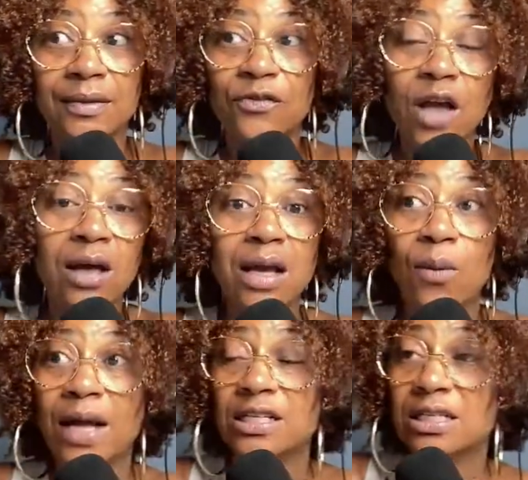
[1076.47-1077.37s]
If y'all not
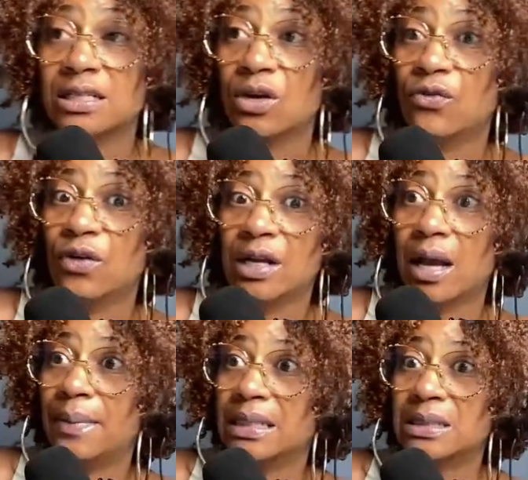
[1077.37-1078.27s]
watching Snowfall,
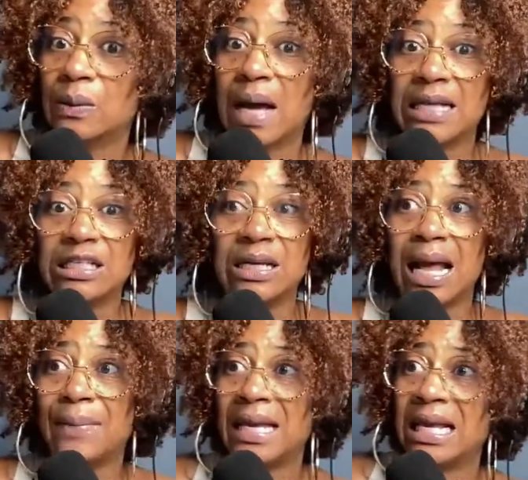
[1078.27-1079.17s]
y'all better watch it.
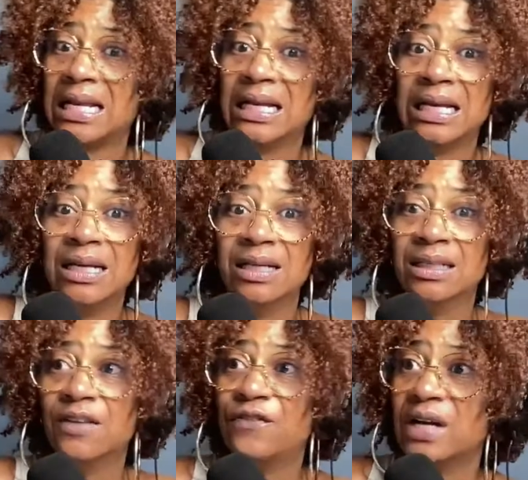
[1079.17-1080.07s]
I mean,
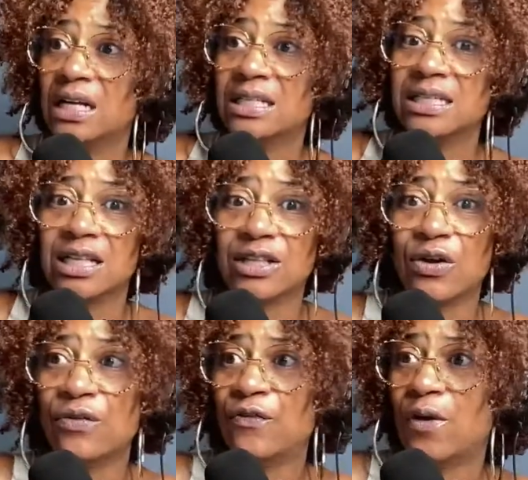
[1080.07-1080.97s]
the fuck, this the
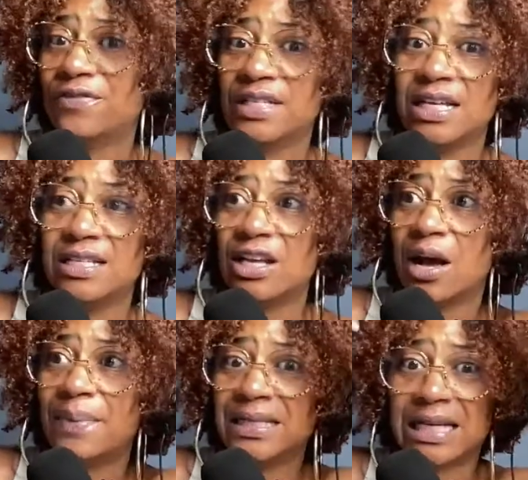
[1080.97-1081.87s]
3rd, 4th season.
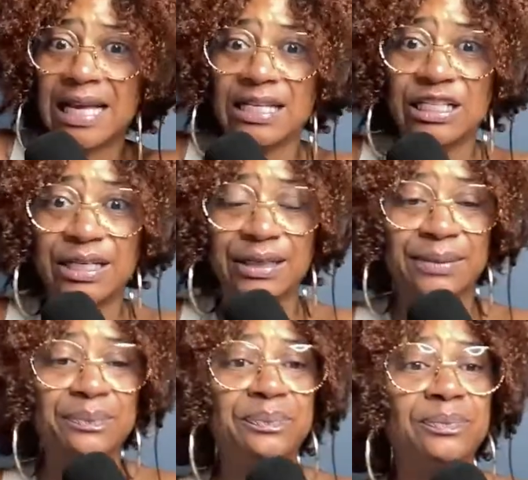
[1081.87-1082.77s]
Y'all better catch
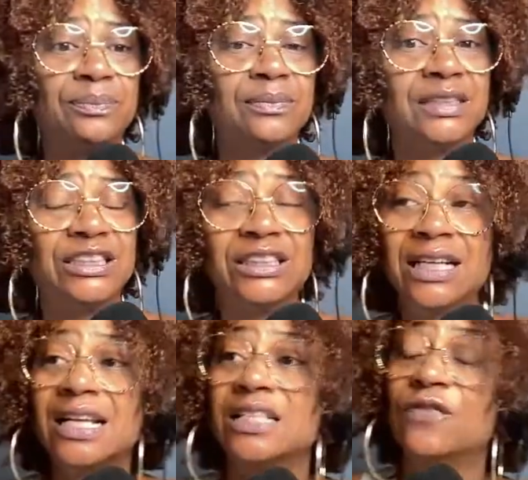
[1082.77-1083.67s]
up. The
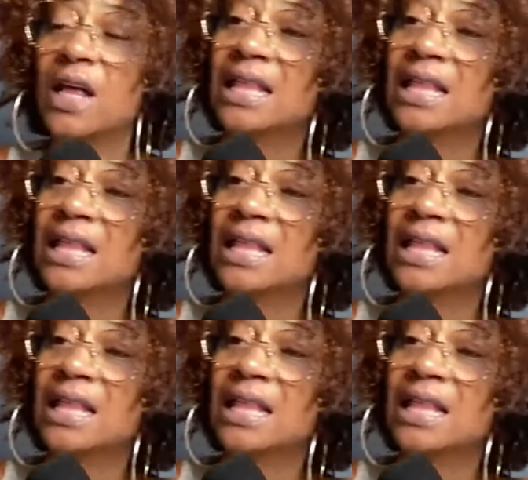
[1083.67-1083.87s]
shit is,